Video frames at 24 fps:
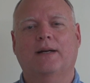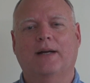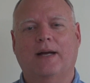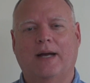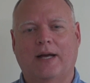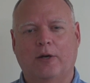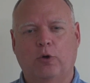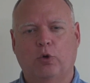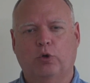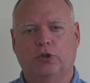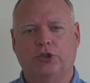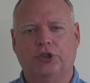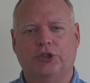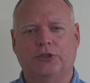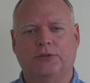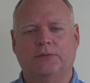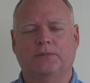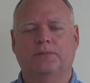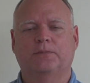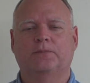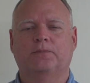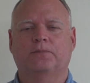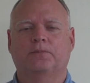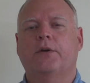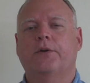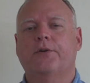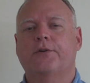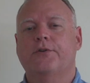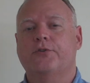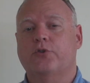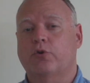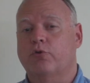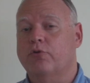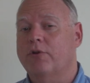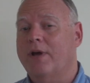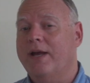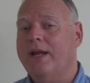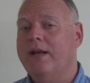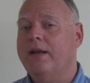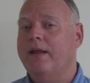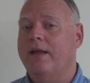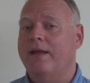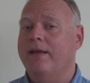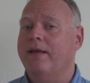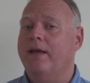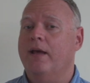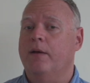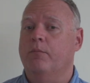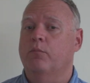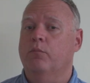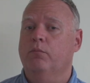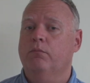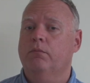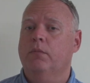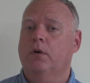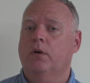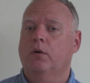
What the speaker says: anoche. So 9 a.m.